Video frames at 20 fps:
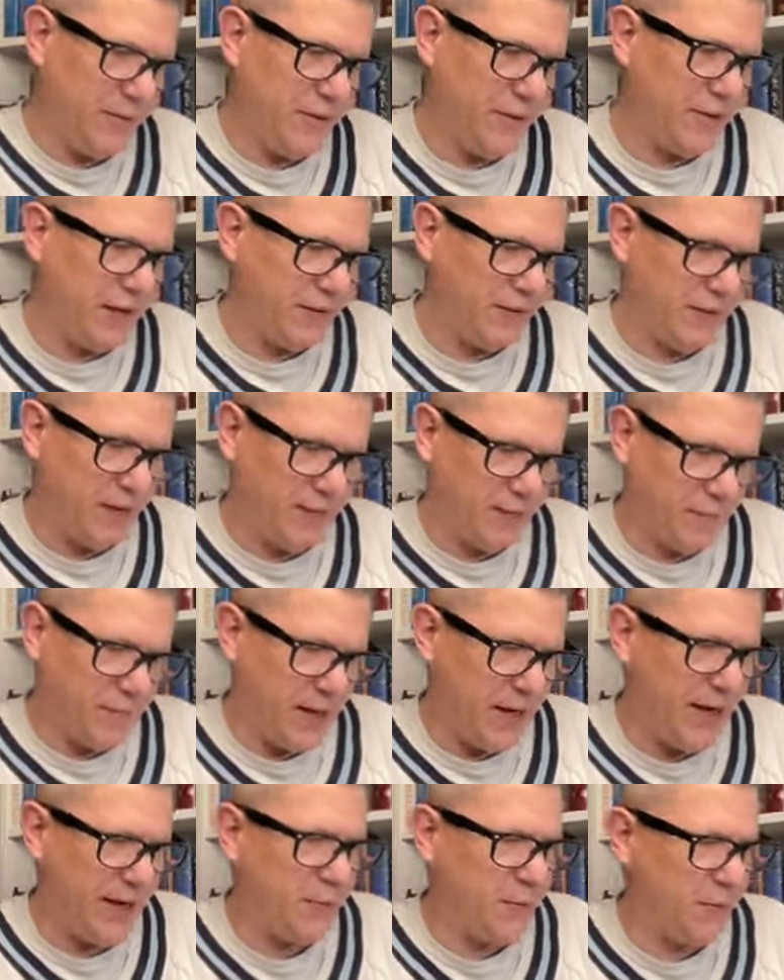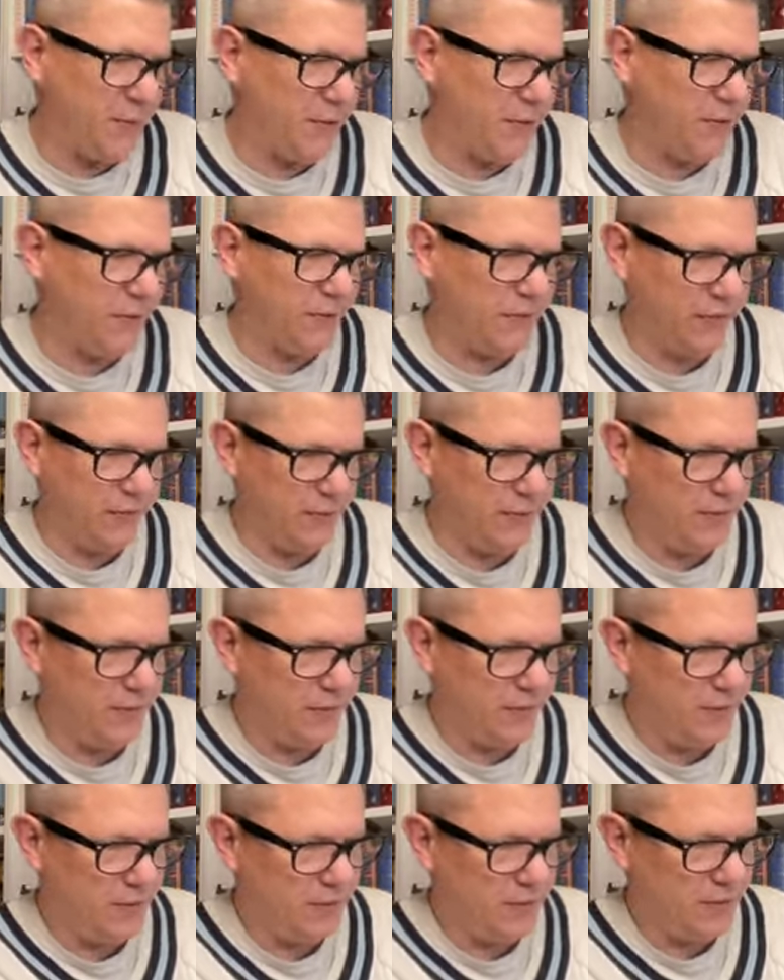you got these papers.
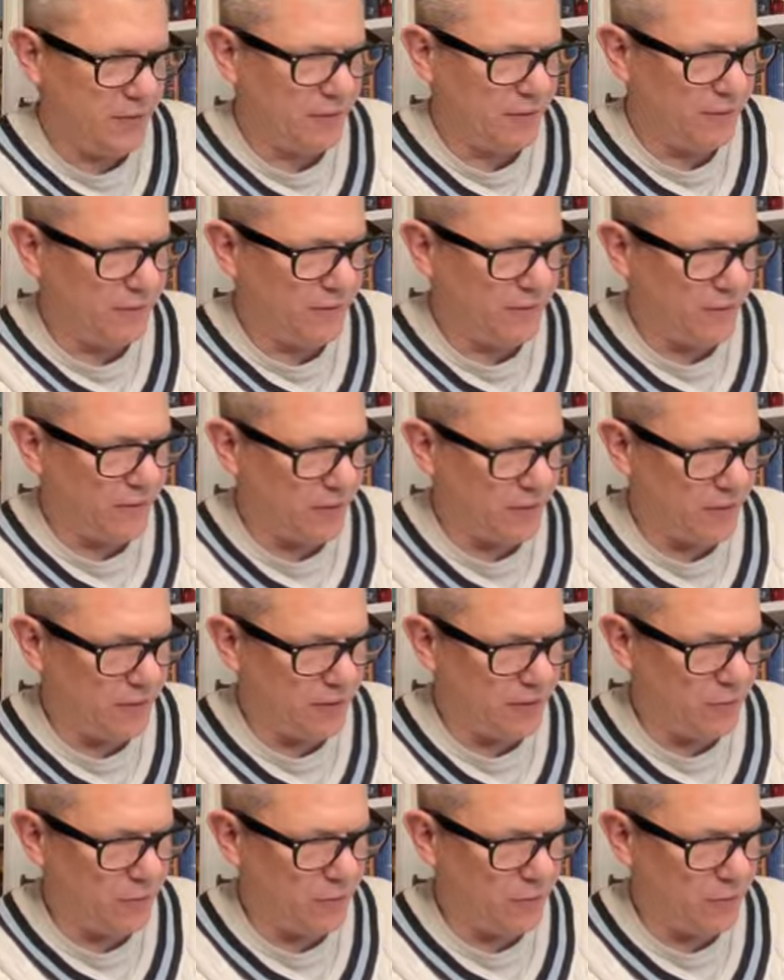Very